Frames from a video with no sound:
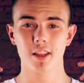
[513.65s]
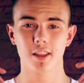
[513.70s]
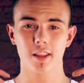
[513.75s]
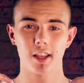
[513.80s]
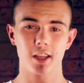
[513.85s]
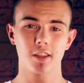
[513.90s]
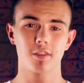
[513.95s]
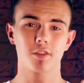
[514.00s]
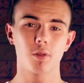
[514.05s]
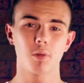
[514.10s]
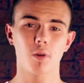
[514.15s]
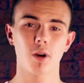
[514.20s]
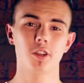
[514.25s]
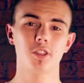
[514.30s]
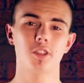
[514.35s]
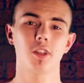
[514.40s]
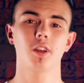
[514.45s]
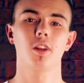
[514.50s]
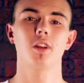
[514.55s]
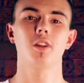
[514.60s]
Thanks for
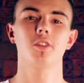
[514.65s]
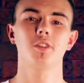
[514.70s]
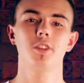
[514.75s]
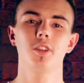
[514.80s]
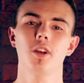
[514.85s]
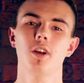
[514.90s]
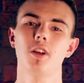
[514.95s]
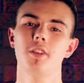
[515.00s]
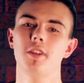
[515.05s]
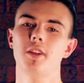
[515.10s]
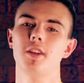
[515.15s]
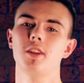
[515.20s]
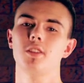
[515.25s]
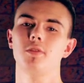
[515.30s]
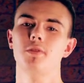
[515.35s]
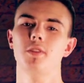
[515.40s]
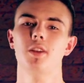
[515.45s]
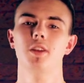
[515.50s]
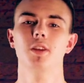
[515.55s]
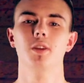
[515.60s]
watching and I'll see you all in the next
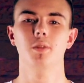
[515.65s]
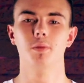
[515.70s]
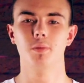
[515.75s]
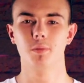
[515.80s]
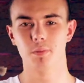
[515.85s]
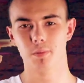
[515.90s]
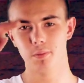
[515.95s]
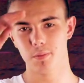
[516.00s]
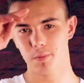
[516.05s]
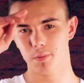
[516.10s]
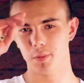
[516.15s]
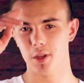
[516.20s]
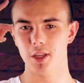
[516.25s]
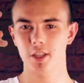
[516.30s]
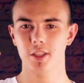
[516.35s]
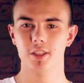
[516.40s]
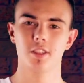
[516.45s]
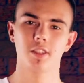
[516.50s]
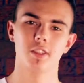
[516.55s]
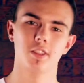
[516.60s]
video.
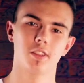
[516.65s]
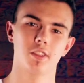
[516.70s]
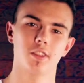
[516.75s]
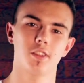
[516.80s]
Peace.